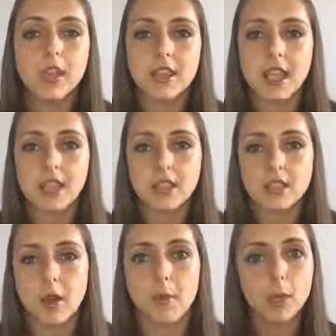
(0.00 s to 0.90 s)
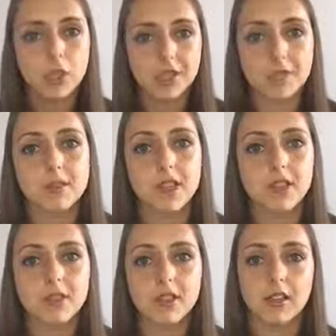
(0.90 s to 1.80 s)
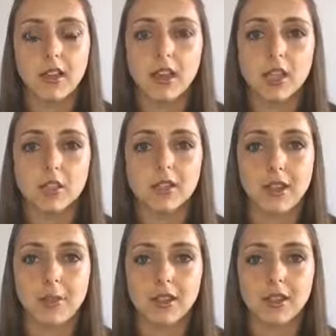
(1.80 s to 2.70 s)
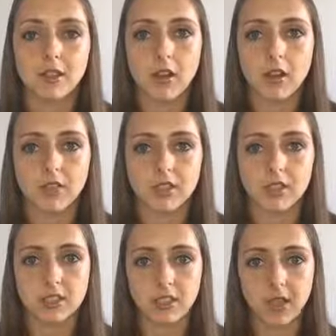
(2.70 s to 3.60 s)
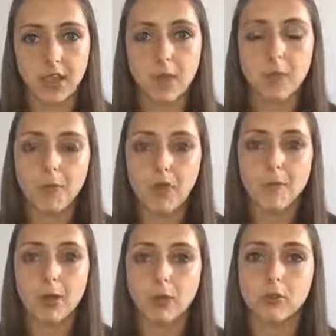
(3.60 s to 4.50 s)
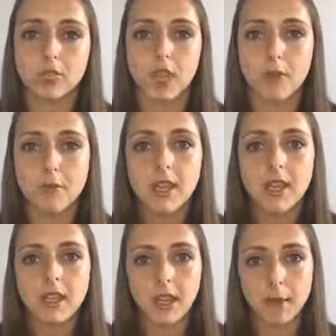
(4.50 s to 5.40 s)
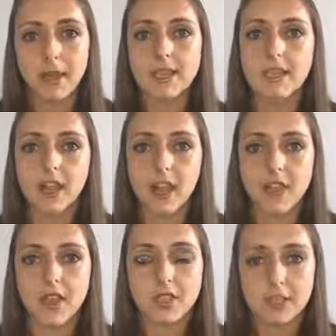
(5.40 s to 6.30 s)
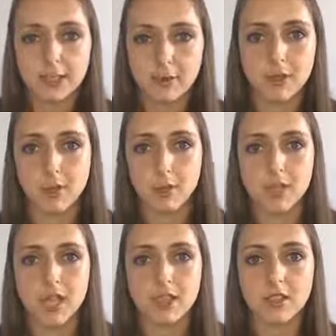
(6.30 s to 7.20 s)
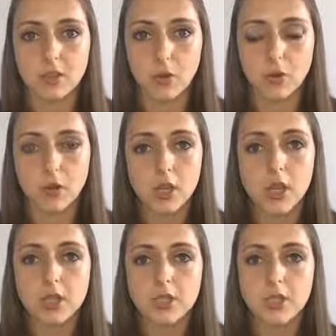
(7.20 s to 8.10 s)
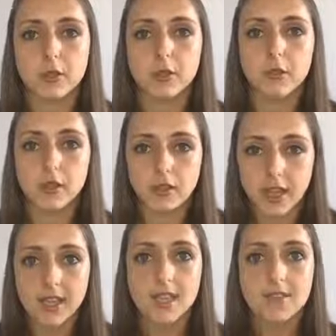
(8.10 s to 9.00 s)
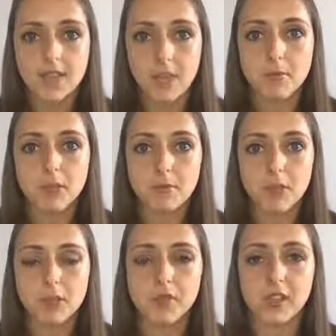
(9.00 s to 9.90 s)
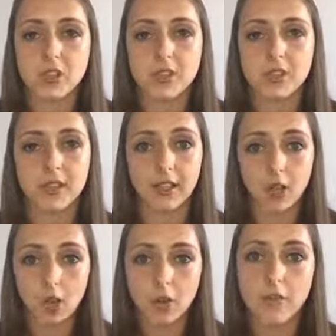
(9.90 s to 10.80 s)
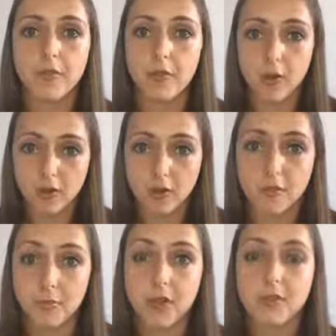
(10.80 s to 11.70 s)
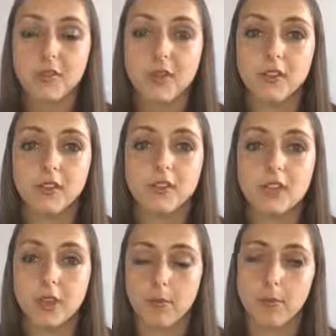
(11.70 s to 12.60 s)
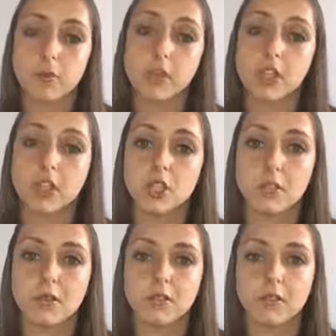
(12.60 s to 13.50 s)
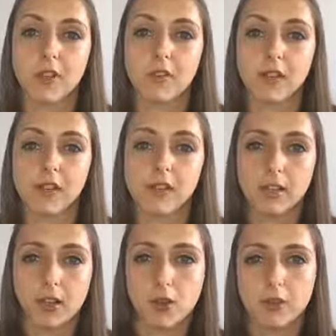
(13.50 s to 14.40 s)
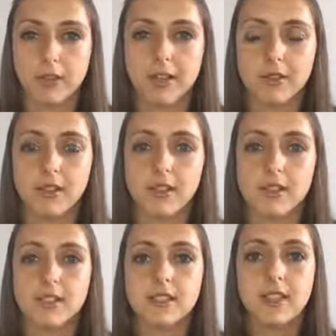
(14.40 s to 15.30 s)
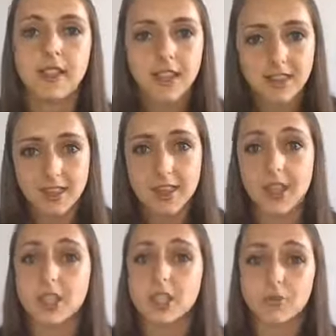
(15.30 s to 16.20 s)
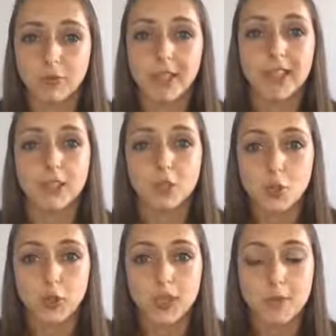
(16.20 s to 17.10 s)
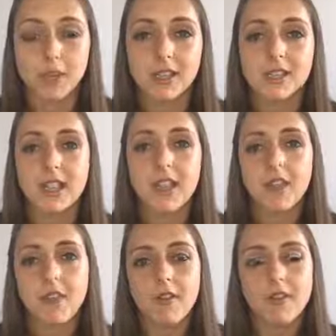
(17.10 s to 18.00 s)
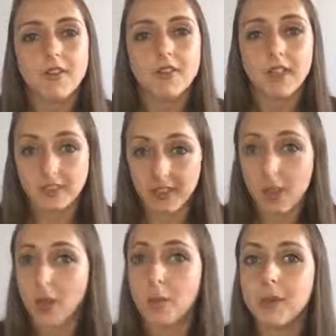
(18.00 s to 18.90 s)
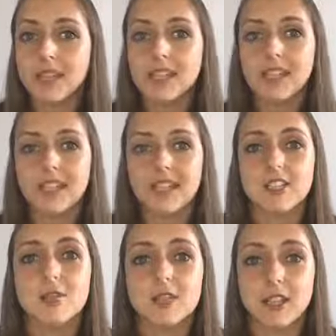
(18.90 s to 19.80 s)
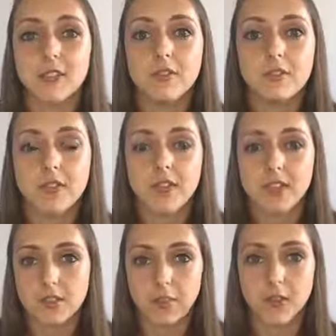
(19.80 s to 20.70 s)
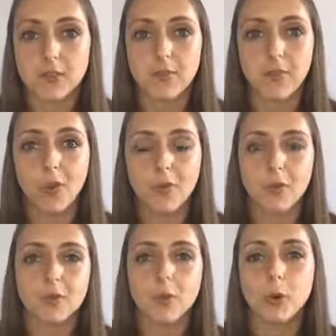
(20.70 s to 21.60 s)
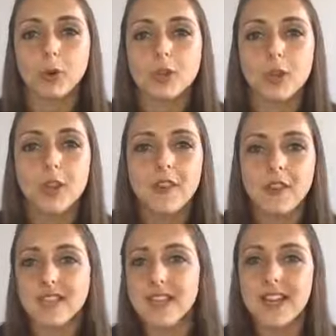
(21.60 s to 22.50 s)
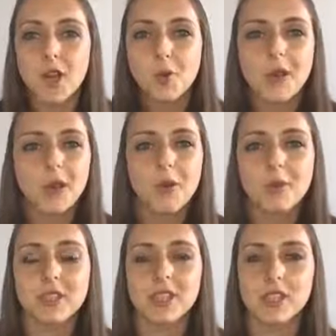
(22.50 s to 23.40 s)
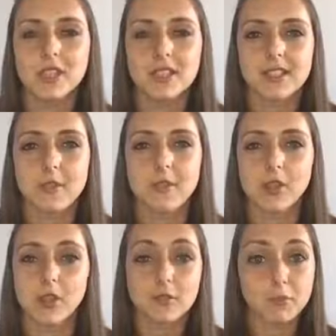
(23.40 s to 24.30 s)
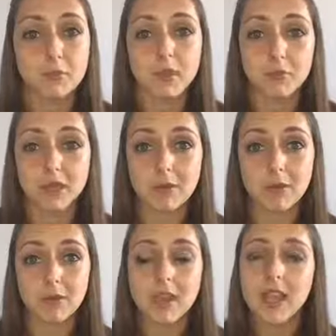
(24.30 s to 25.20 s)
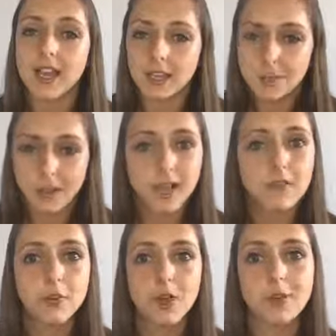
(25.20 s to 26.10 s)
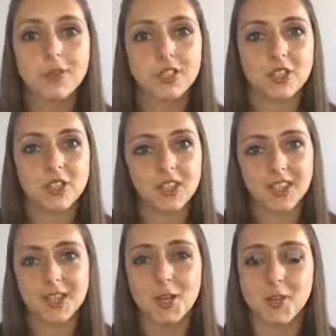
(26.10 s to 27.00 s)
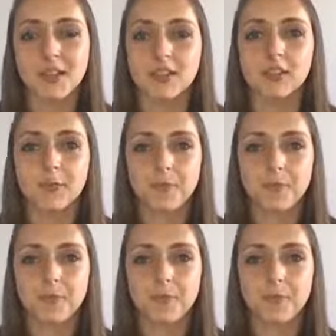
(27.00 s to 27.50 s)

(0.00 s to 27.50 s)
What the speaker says: they can start pushing themselves a little harder in that 1.5 minutes because it's going to help them long term get better at their 6-minute walk test score. So that gives them some motivation, and a lot of my referrals, I'm talking in GP referral here and like older adult classes, they actually really enjoy it because they are competing against themselves, that's first and foremost, but also there's a little bit of competition in some of the groups between people, and it's playful competition, nothing aggressive.